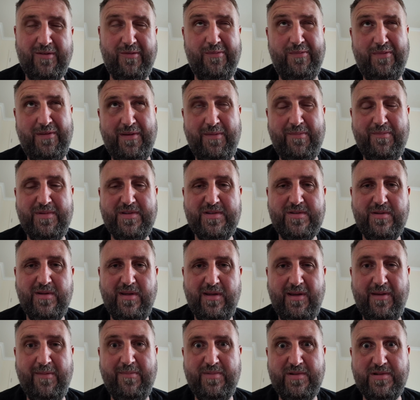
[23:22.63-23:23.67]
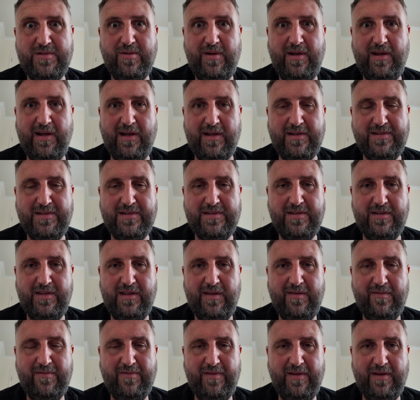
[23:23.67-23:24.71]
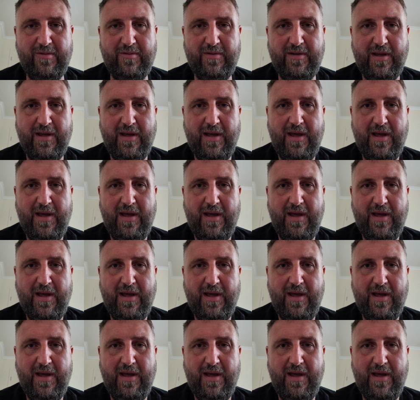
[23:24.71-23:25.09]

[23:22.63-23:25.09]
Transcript: or in between, actually, it's in the infield.